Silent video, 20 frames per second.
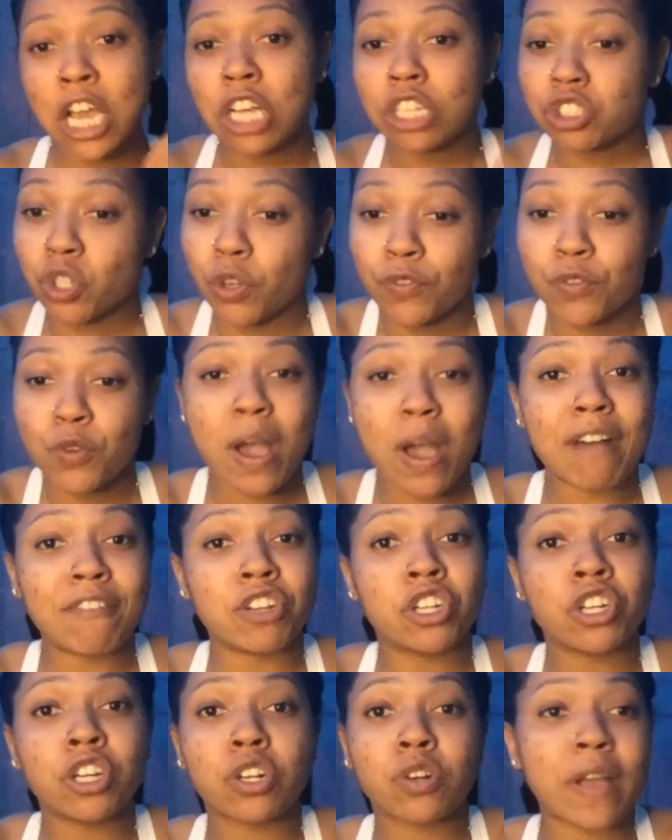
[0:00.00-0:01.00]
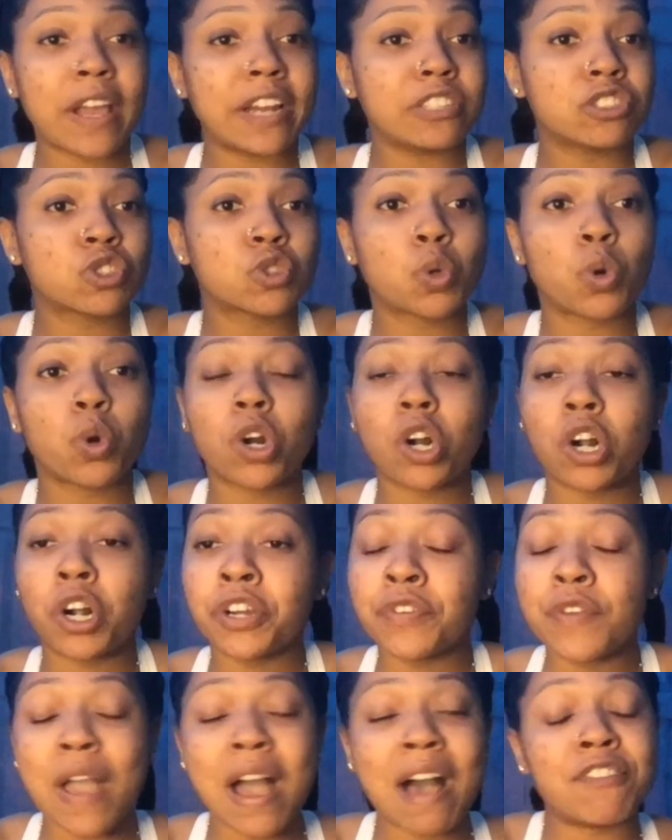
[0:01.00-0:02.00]
So if you have a good credit score or
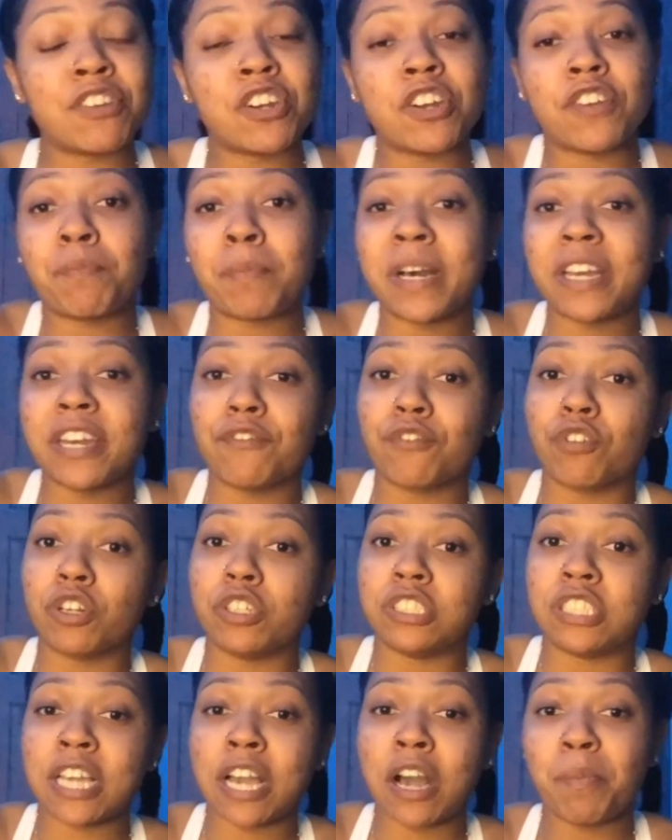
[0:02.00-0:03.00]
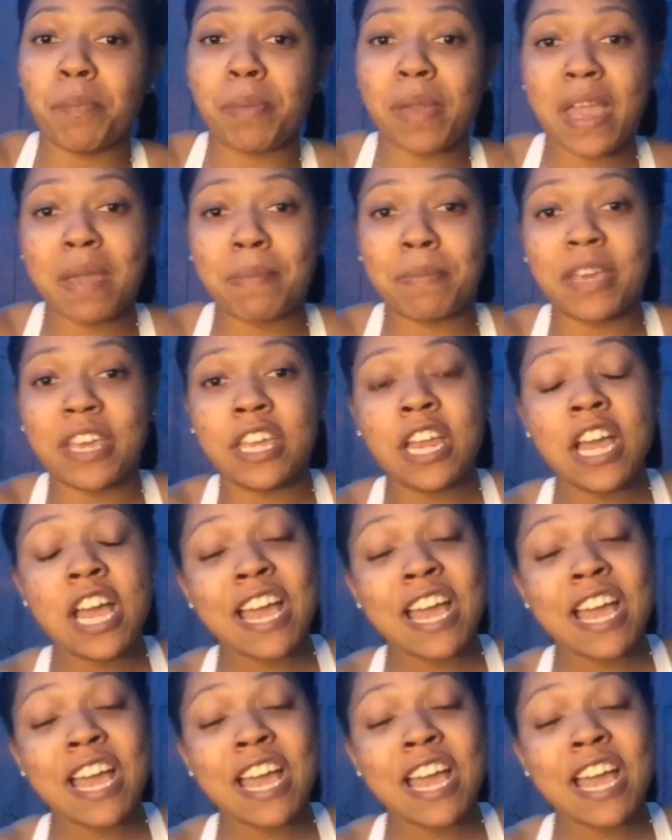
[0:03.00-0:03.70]
you have enough money for a down payment,